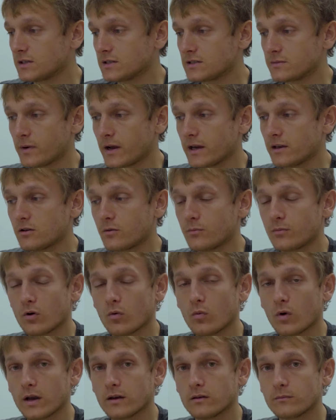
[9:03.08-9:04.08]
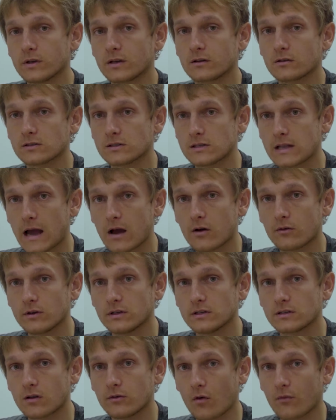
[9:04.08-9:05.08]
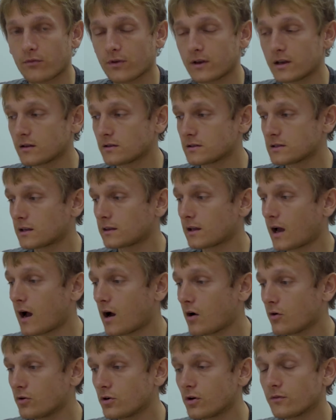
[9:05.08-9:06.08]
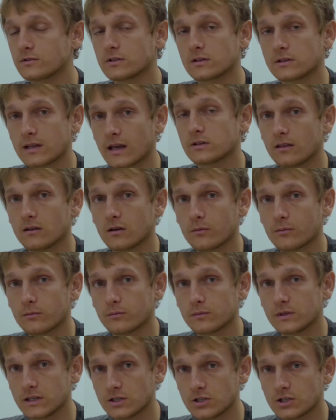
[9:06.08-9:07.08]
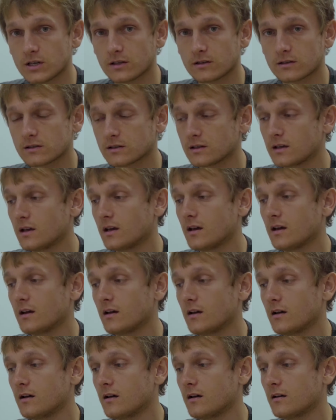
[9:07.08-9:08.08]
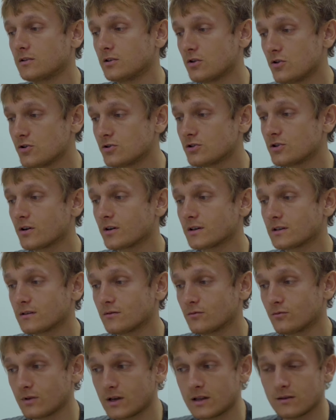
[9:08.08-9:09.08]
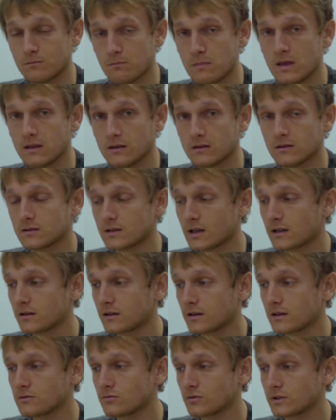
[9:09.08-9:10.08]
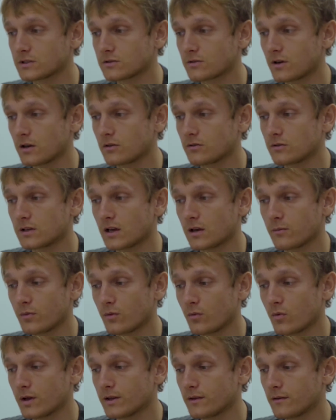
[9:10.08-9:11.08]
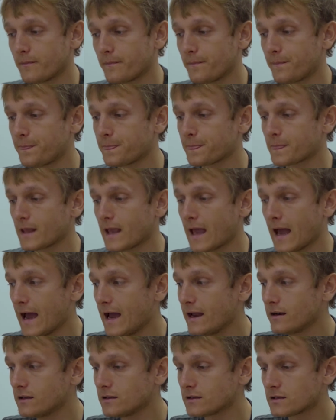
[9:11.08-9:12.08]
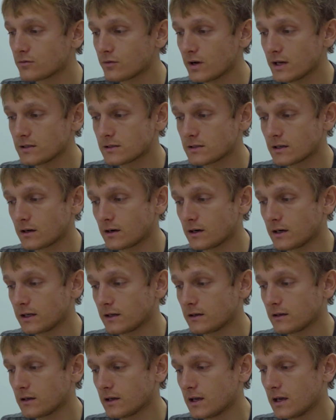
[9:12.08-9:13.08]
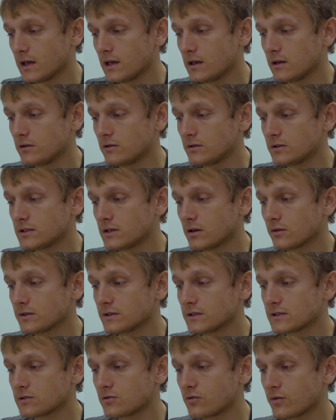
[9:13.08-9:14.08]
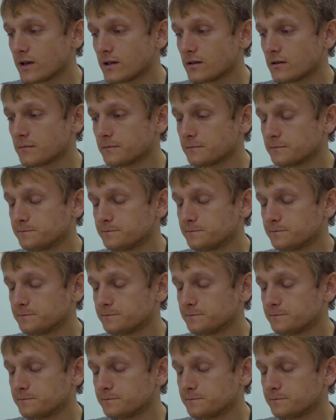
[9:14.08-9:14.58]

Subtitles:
displayed number 1, because now it's confident that out of the 10 digits, the user, and me in that case, was trying to type a 1. And interestingly, you see on this grid